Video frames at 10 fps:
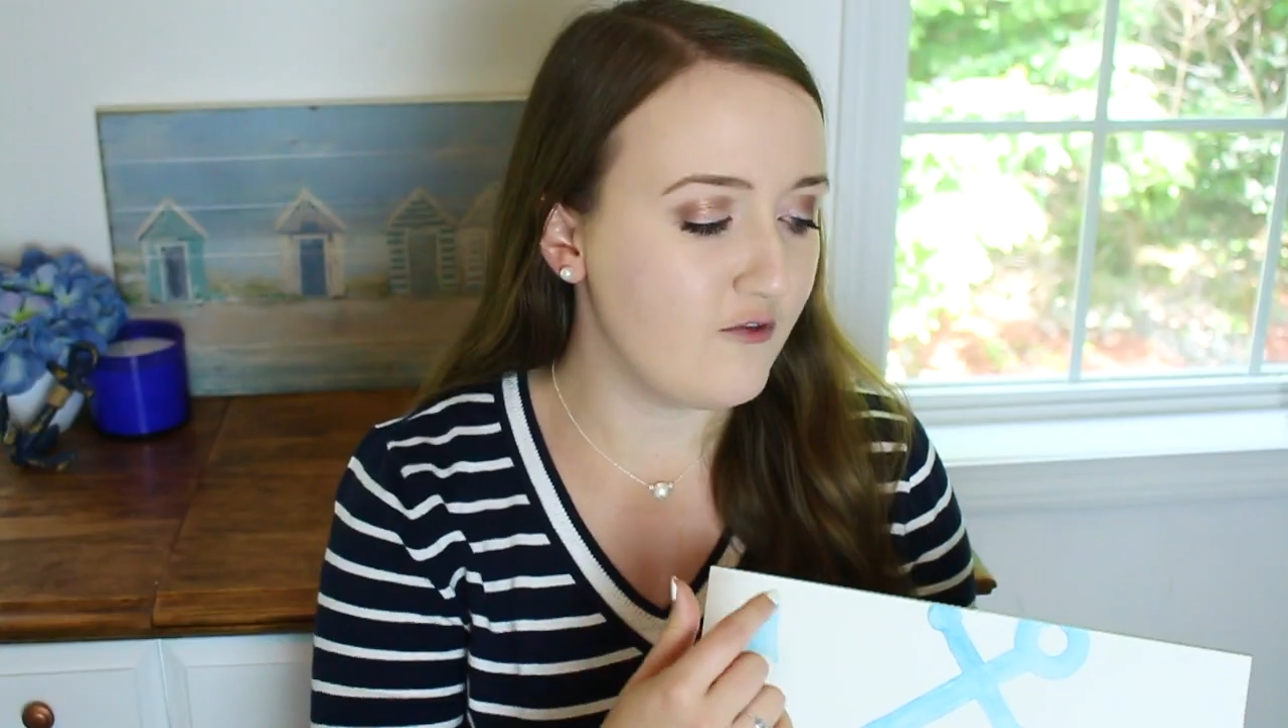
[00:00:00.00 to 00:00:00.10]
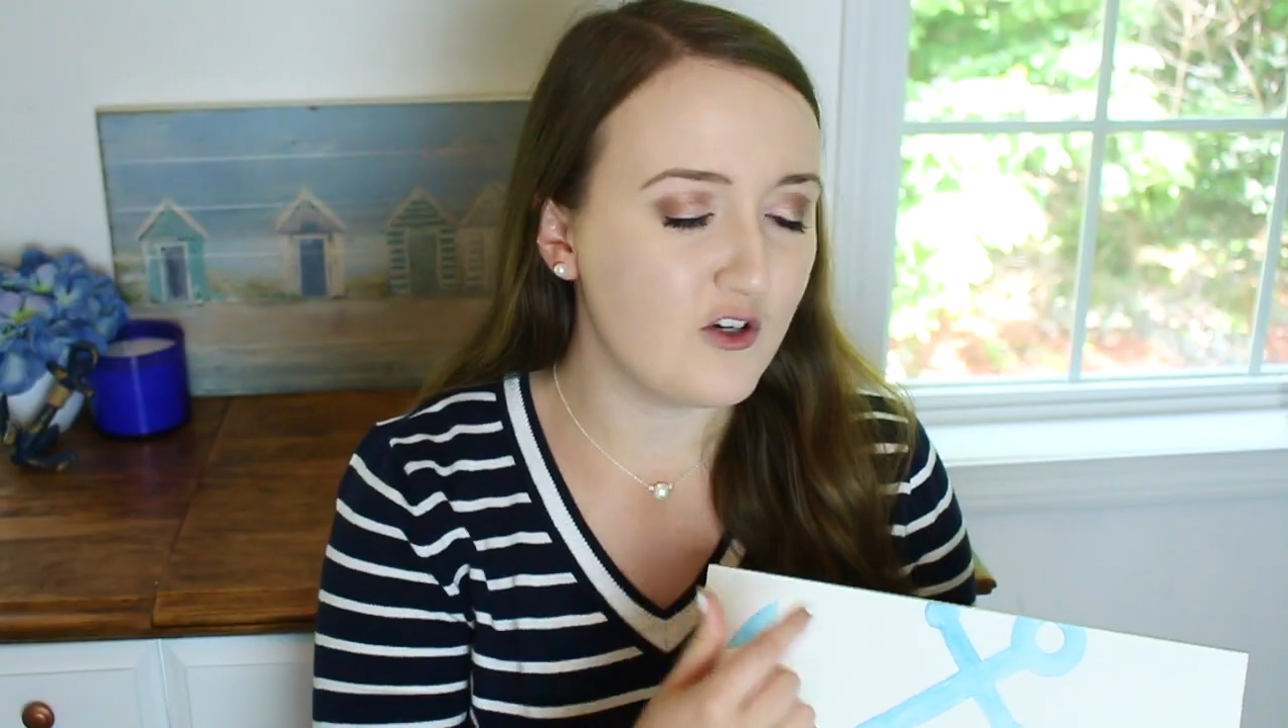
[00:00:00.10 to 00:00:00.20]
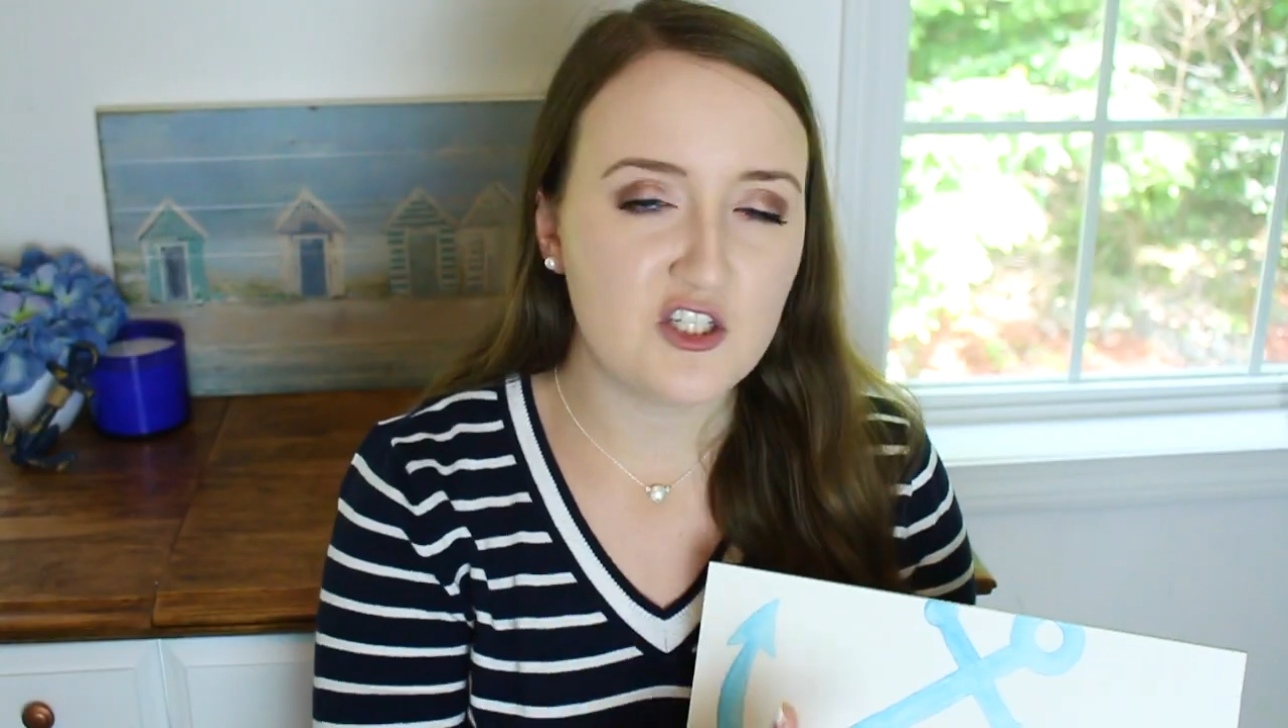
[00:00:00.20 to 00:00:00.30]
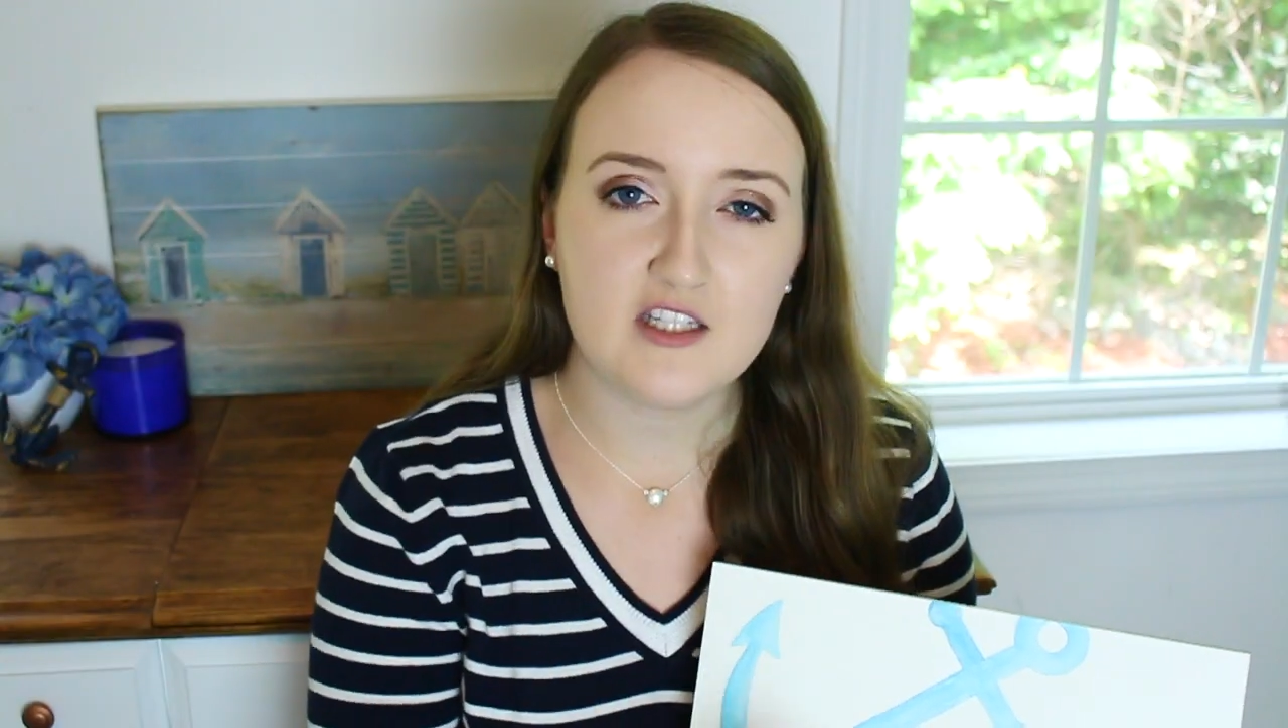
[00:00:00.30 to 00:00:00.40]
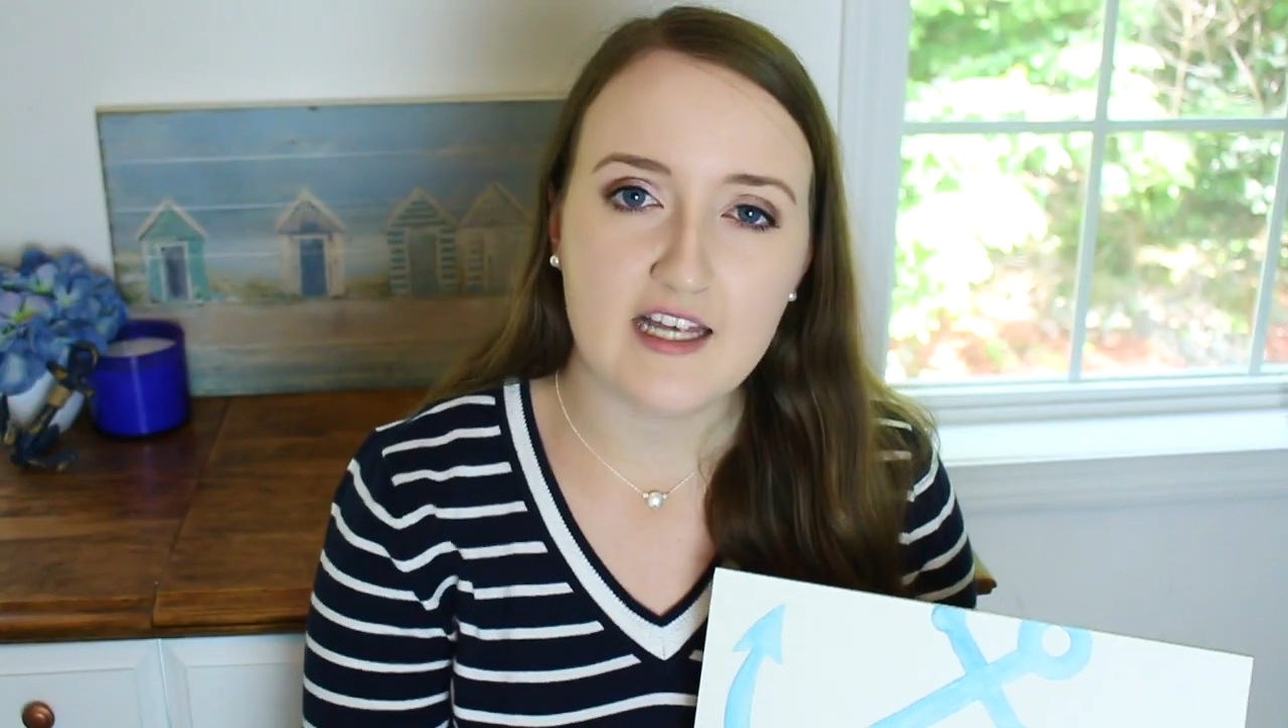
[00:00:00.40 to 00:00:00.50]

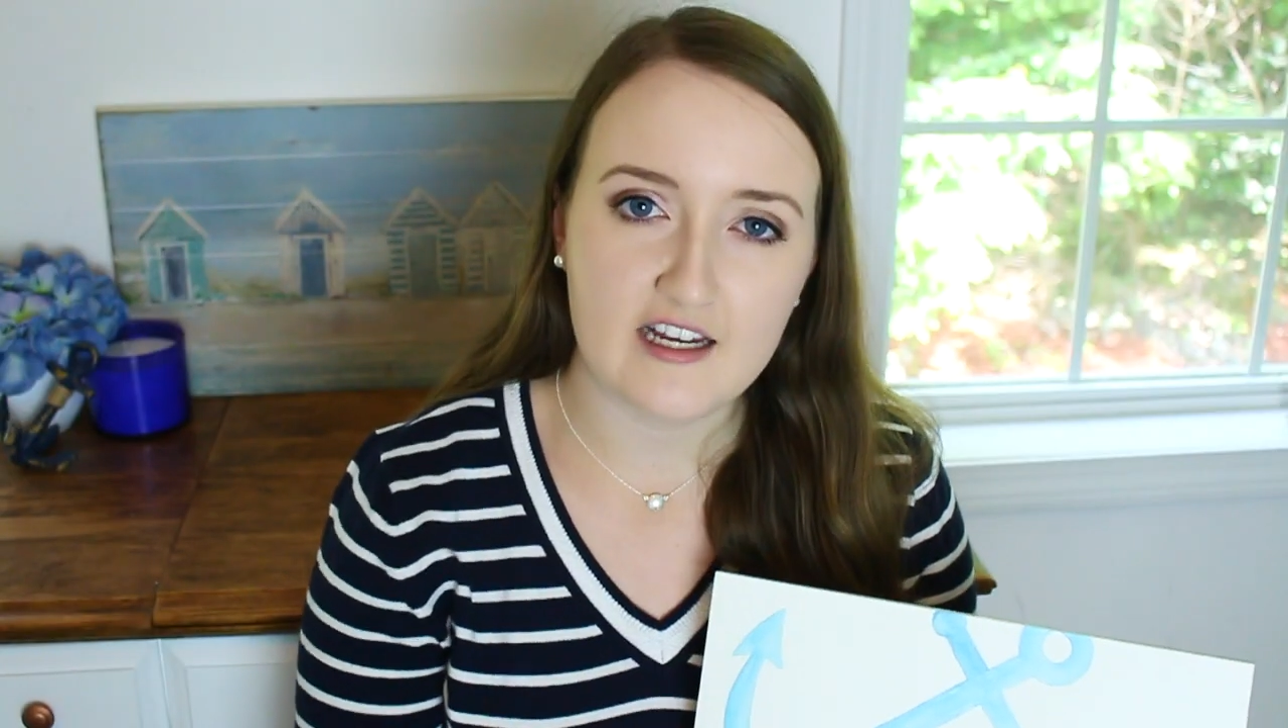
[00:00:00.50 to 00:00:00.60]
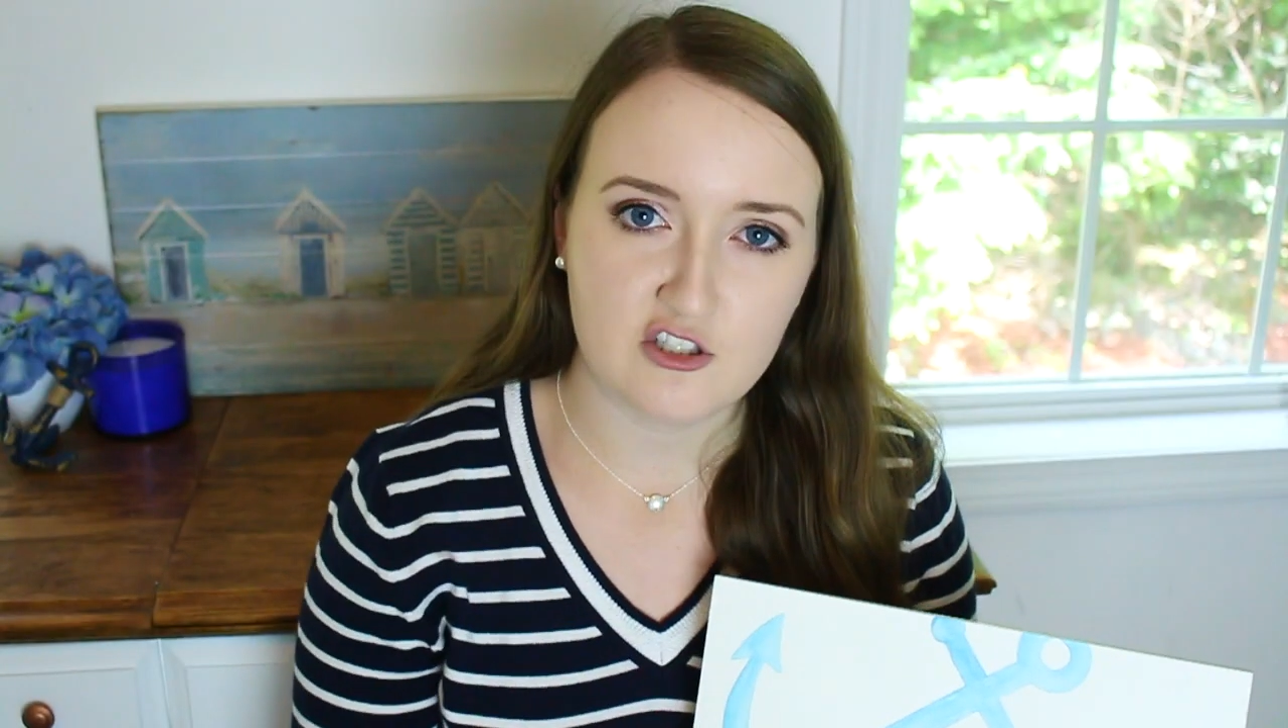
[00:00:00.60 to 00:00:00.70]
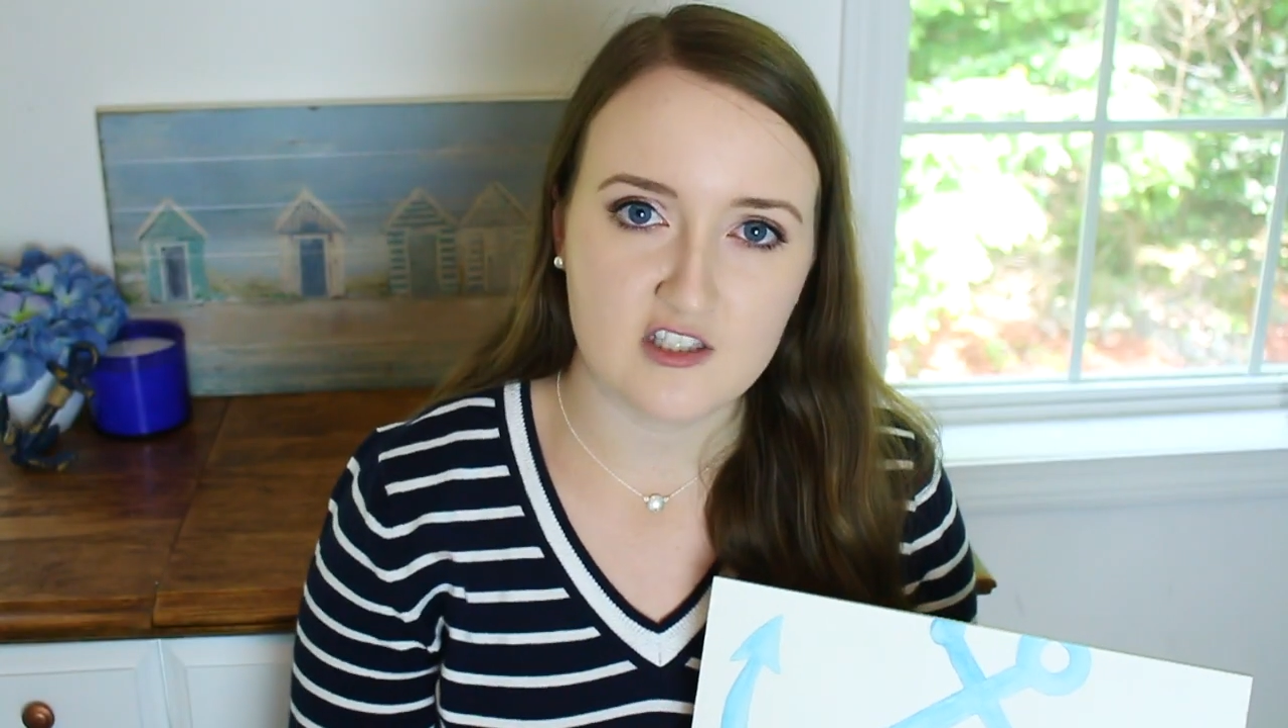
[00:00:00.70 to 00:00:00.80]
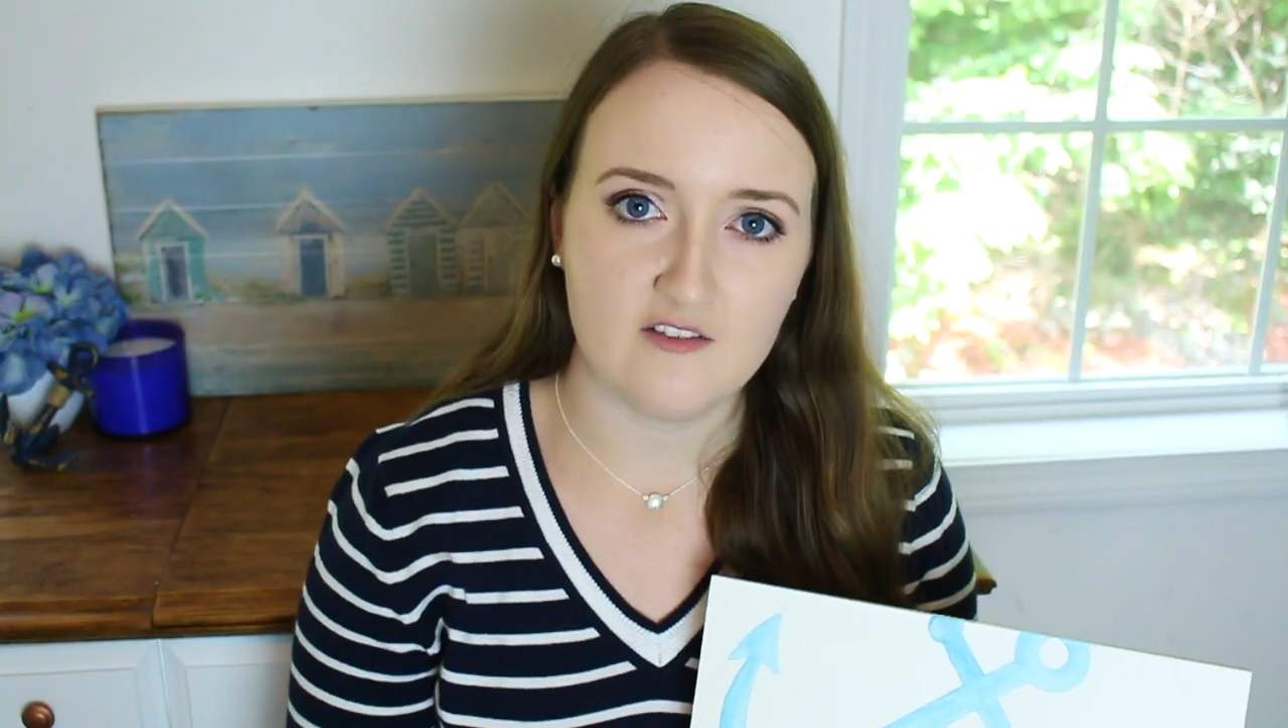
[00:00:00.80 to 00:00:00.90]
fringing the edges